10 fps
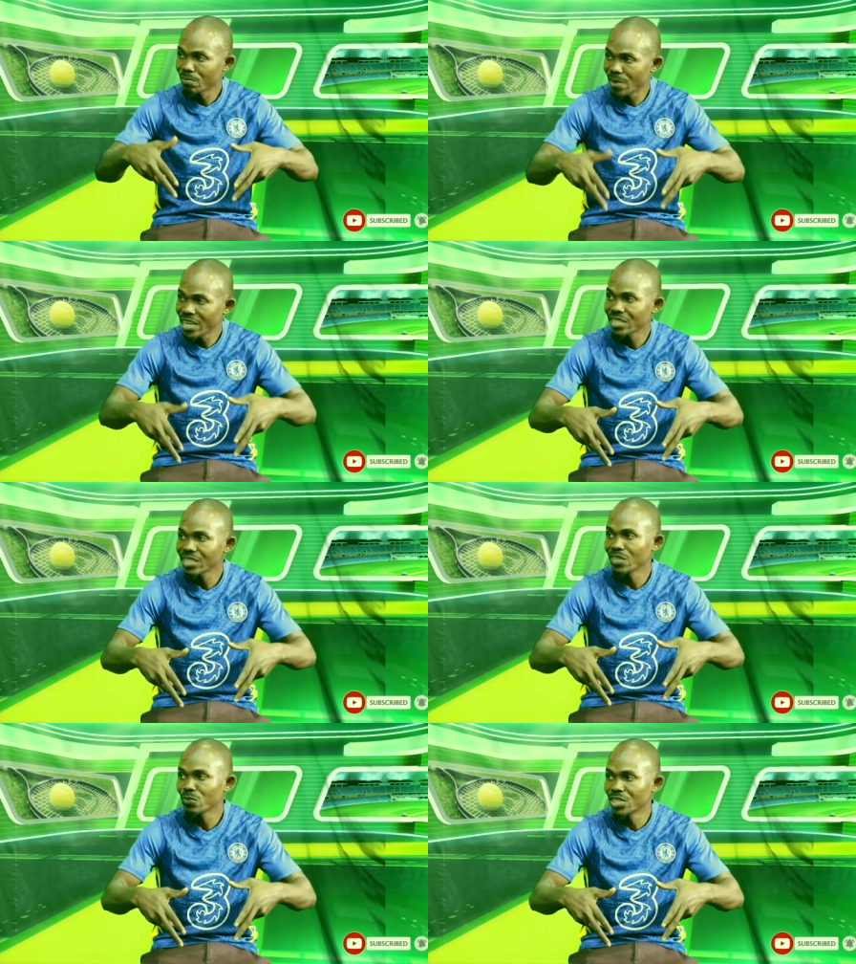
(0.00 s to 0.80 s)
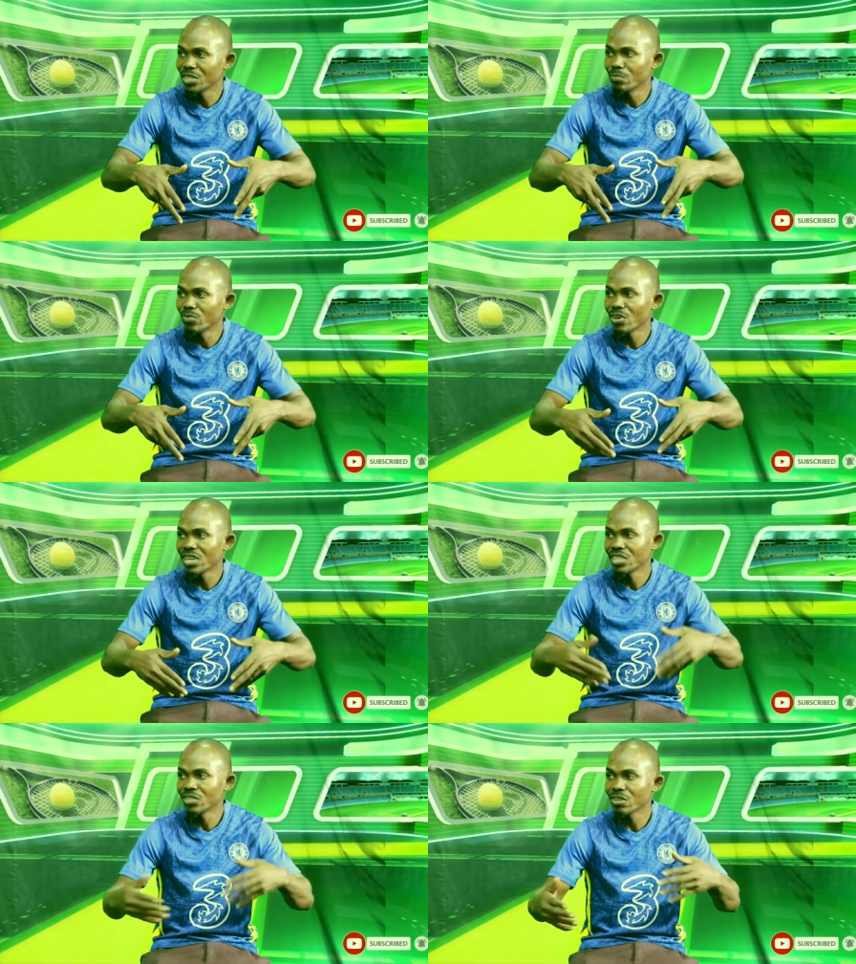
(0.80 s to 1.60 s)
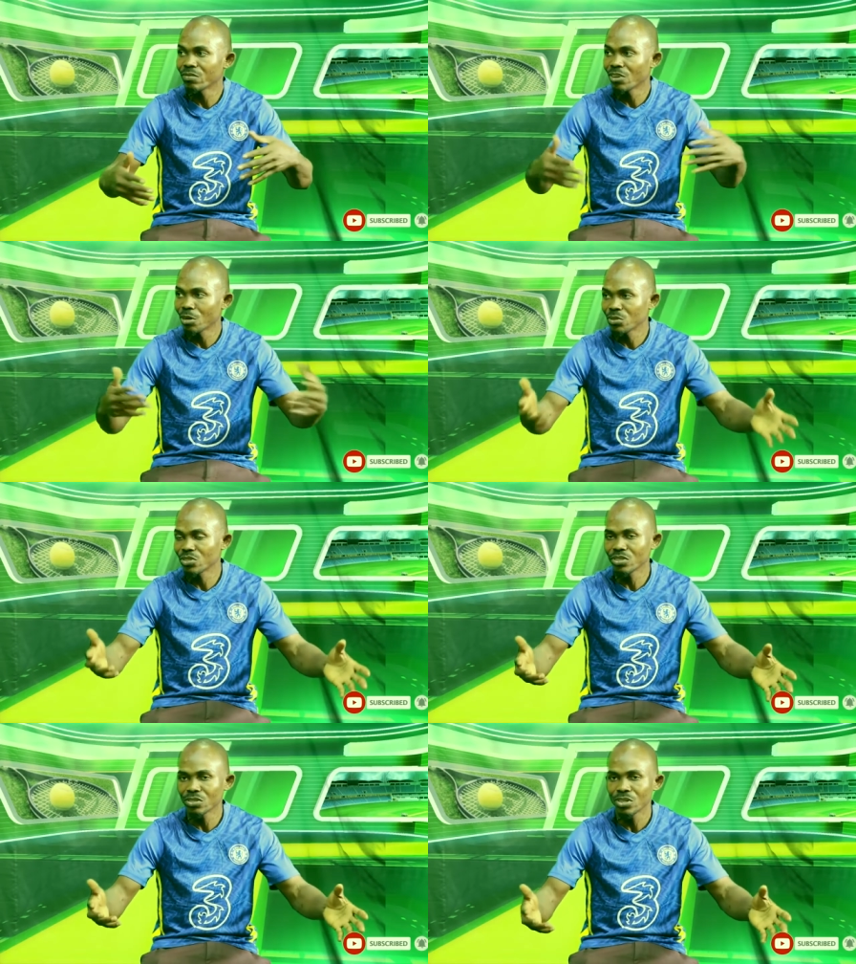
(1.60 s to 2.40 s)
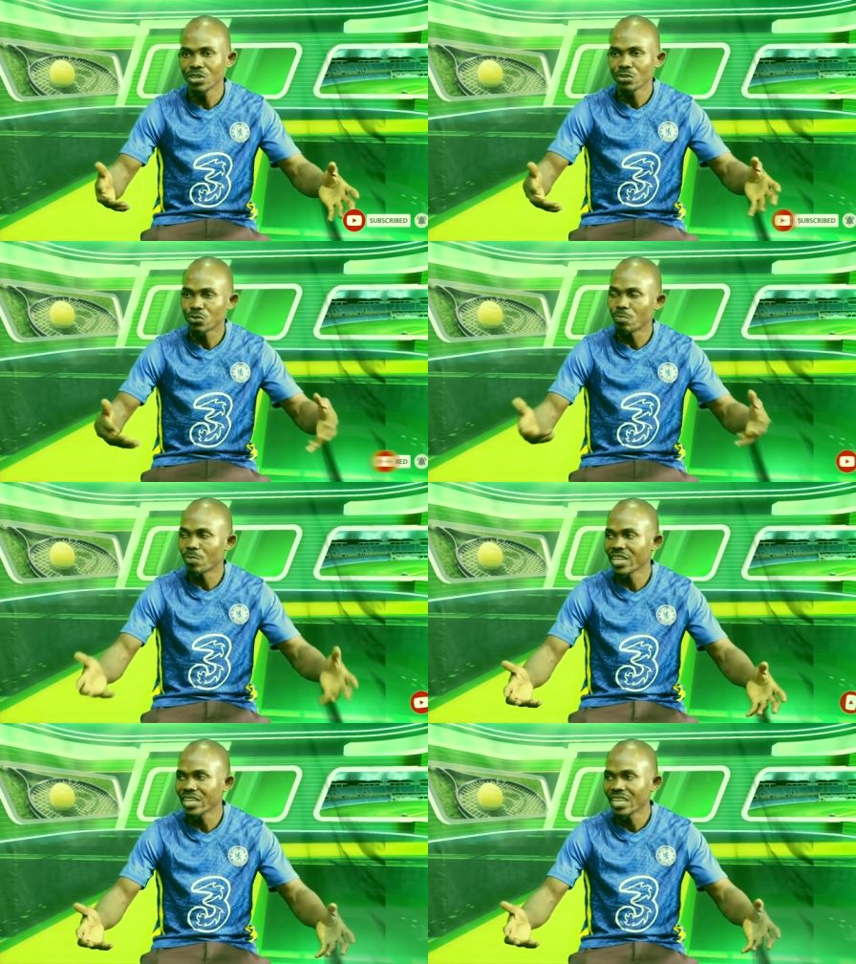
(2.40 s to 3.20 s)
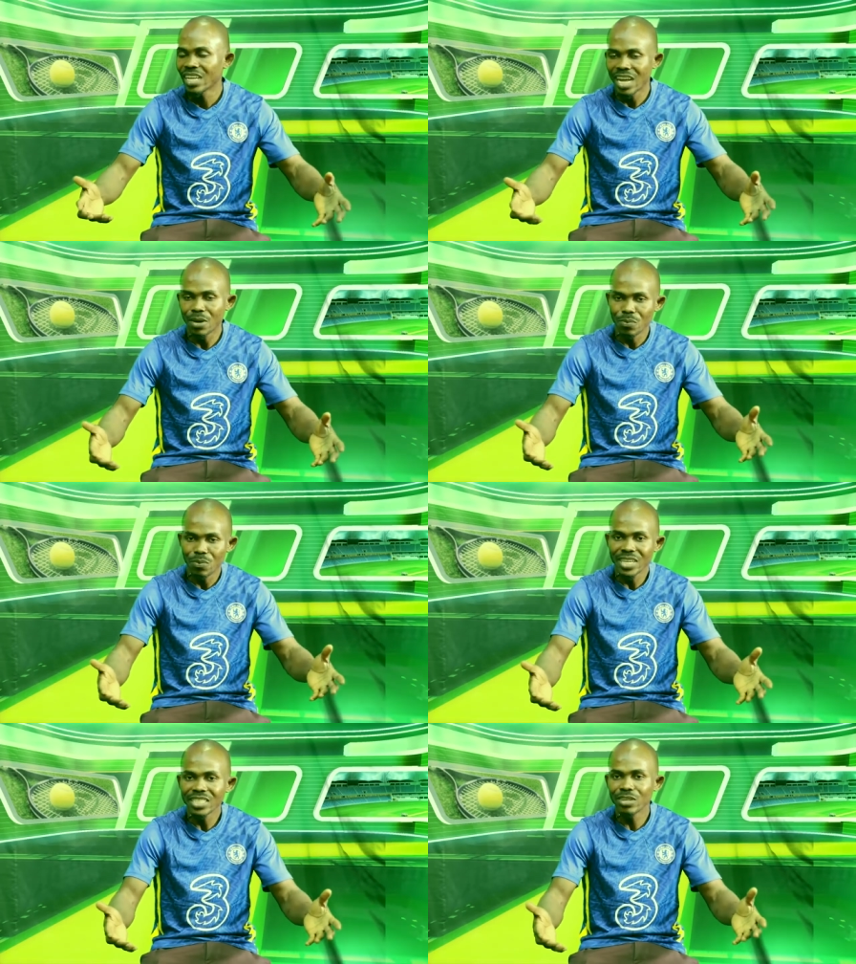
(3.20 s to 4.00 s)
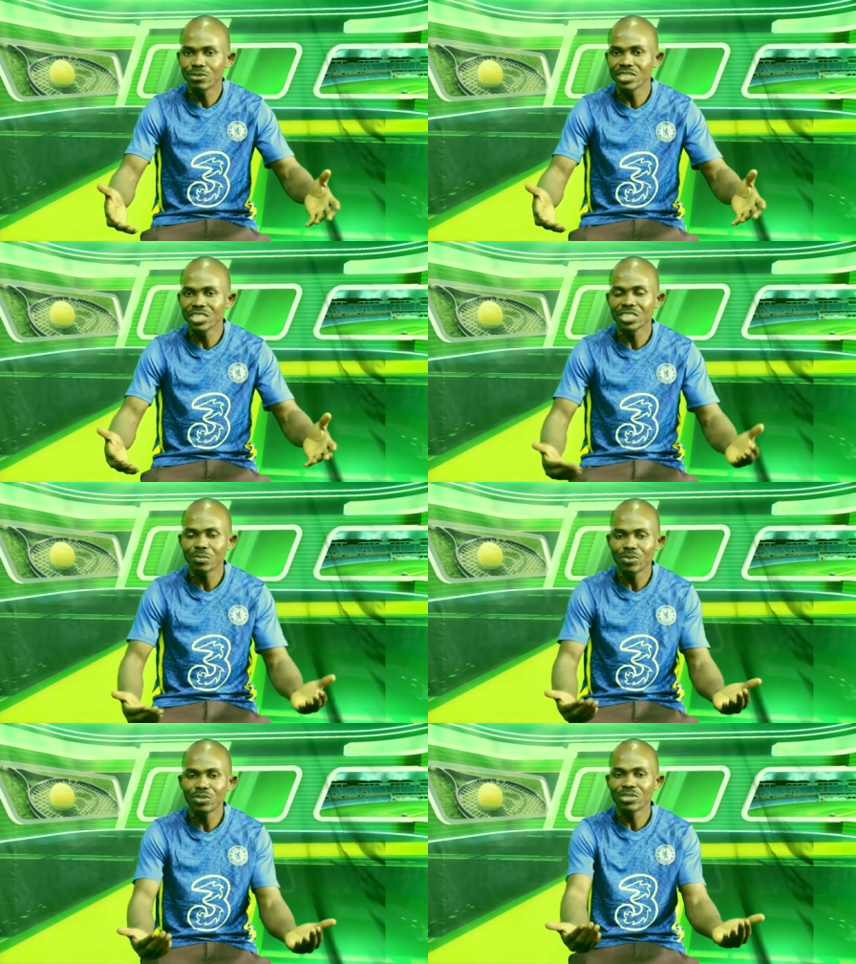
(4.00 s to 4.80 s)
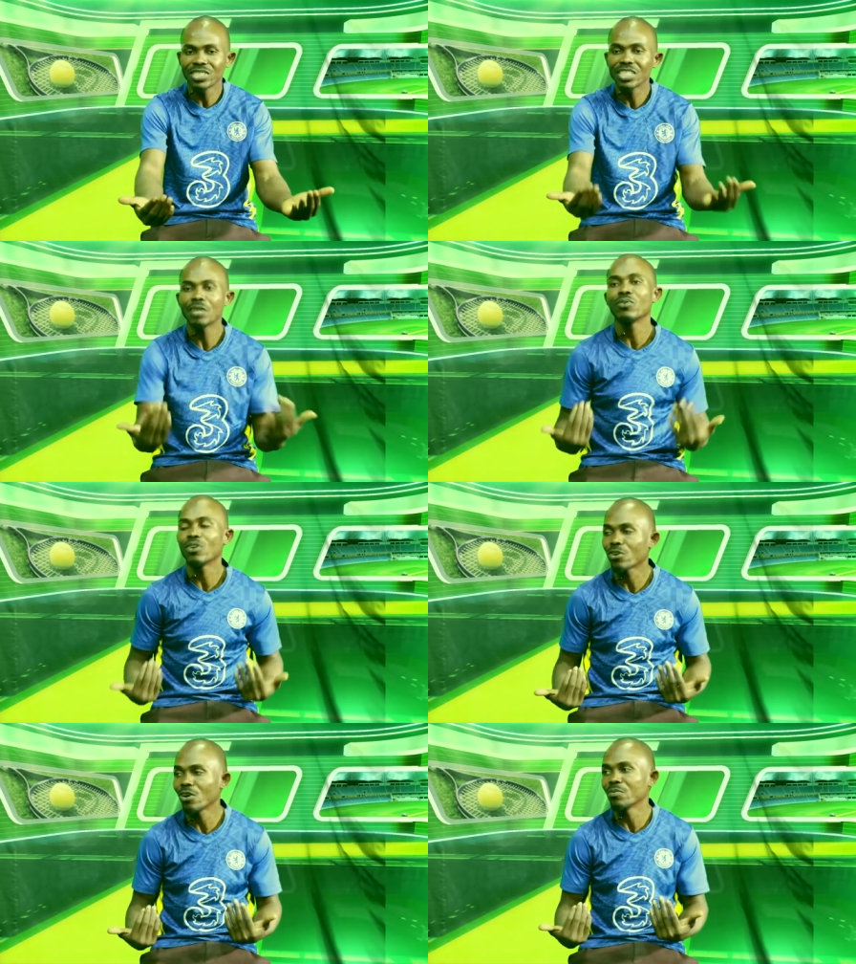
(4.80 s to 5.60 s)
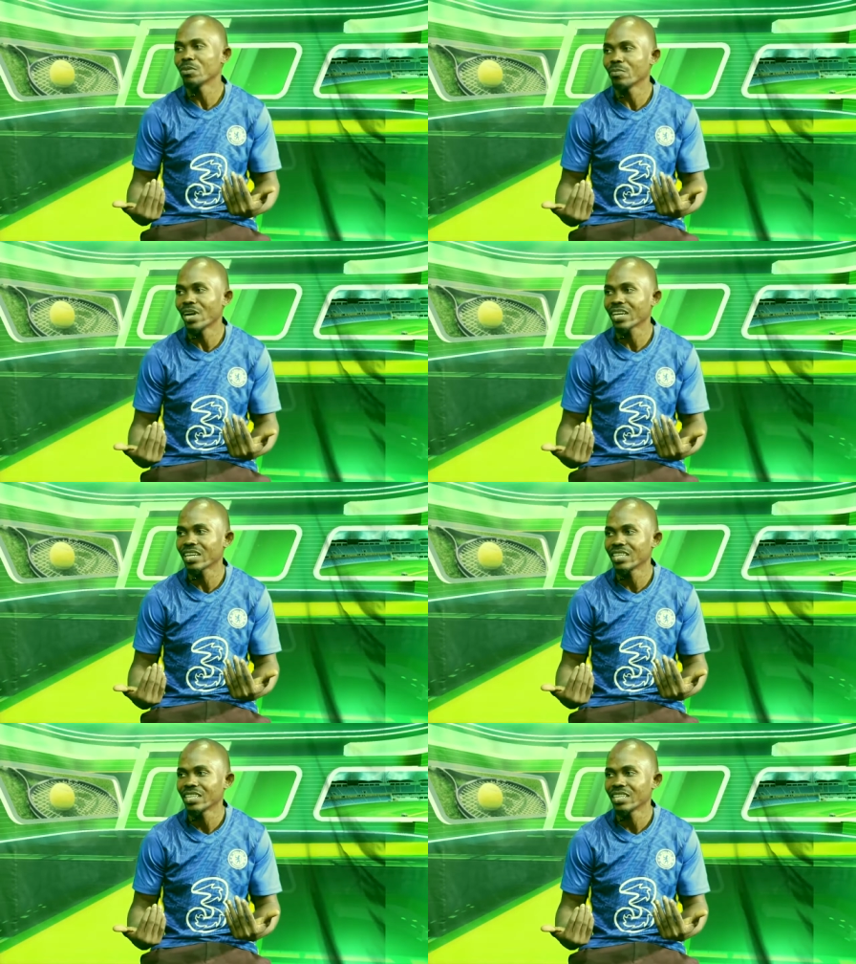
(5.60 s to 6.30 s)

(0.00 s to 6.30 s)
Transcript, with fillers: person with the ball enough options to play. And when they lose the ball, you see them all coming back.